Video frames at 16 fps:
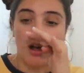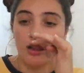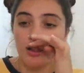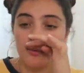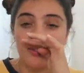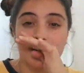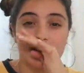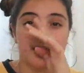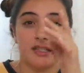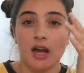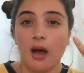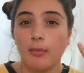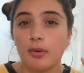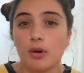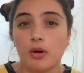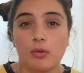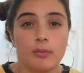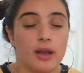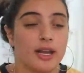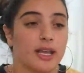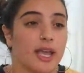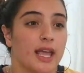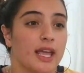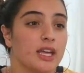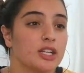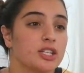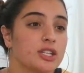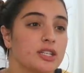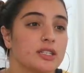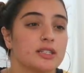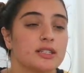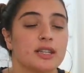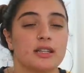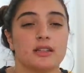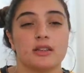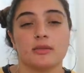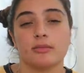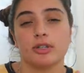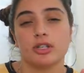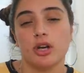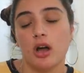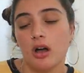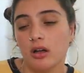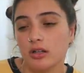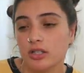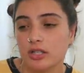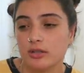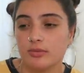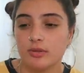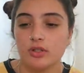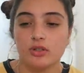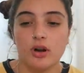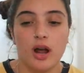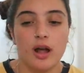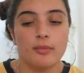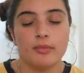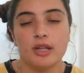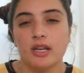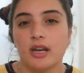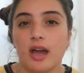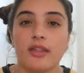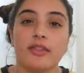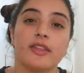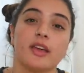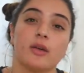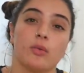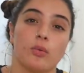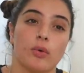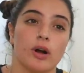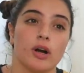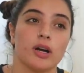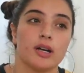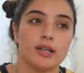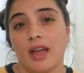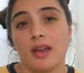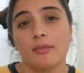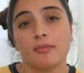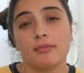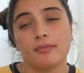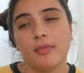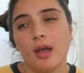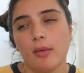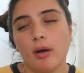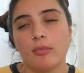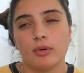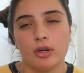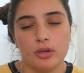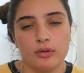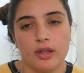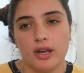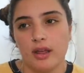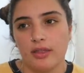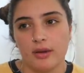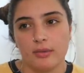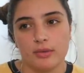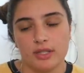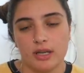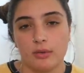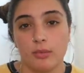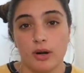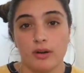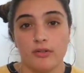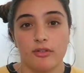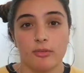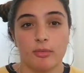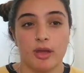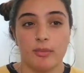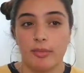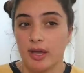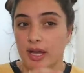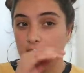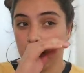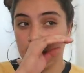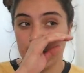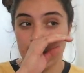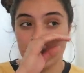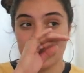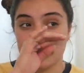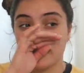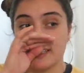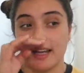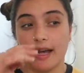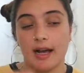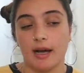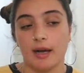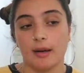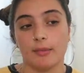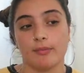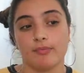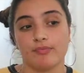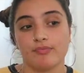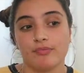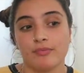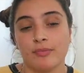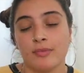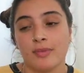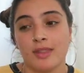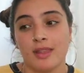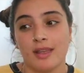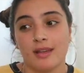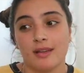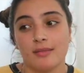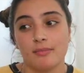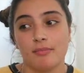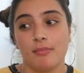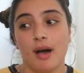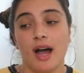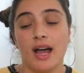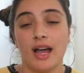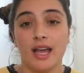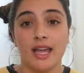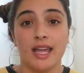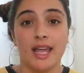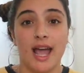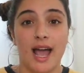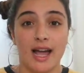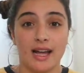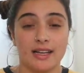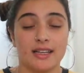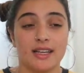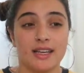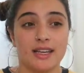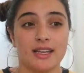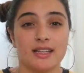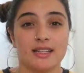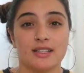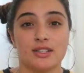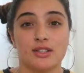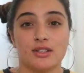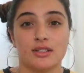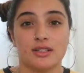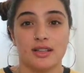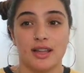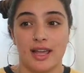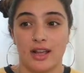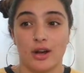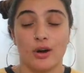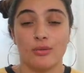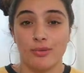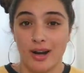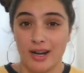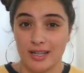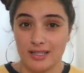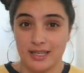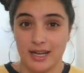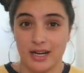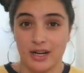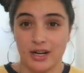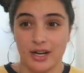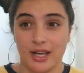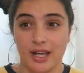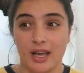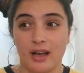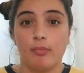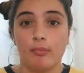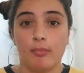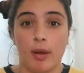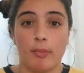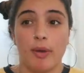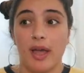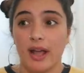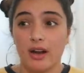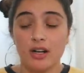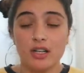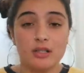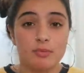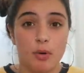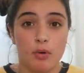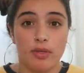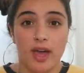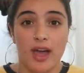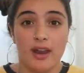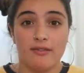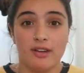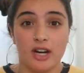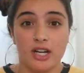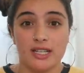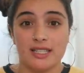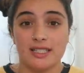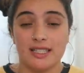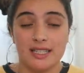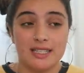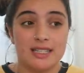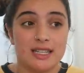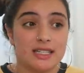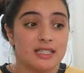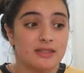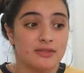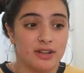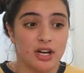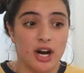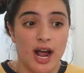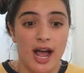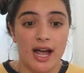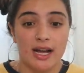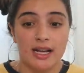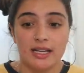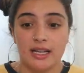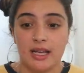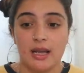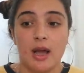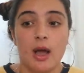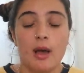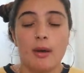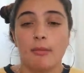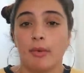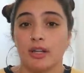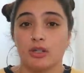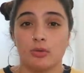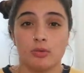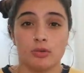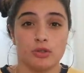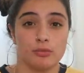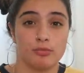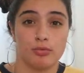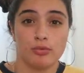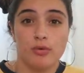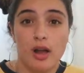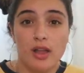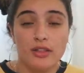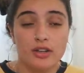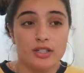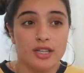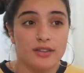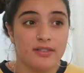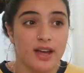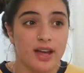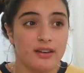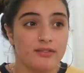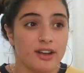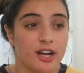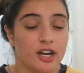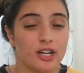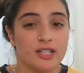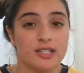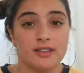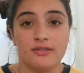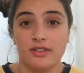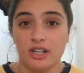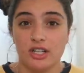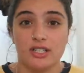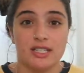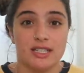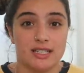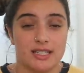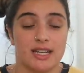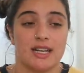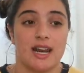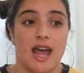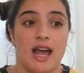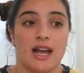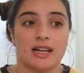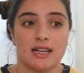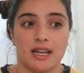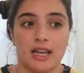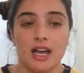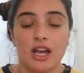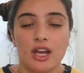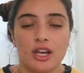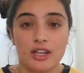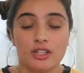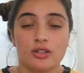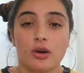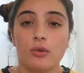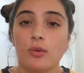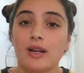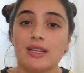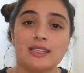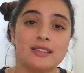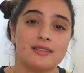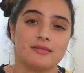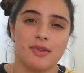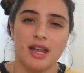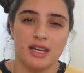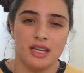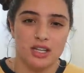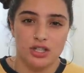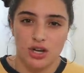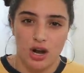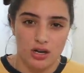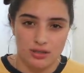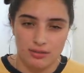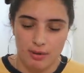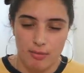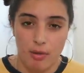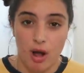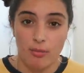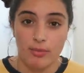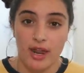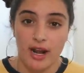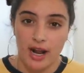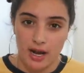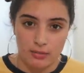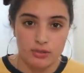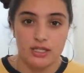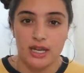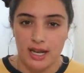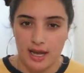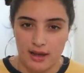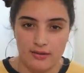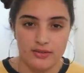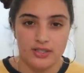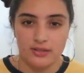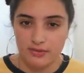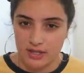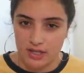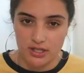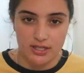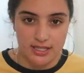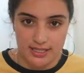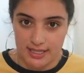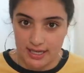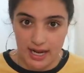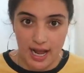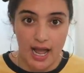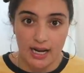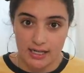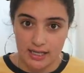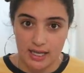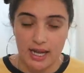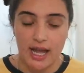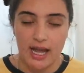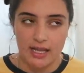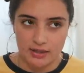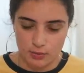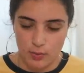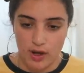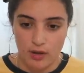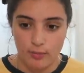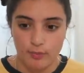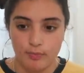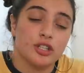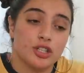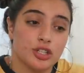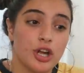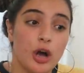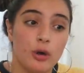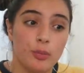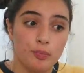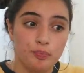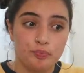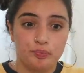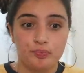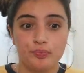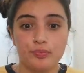all of these topical medications that the dermatologist prescribed me, nothing worked. And my mom knew that nothing was gonna work for me because my acne is like hereditary. My parents both had very cystic severe acne. My two older brothers have had very severe cystic acne. So it wasn't any shock to my mom that I was gonna have severe cystic acne as well. So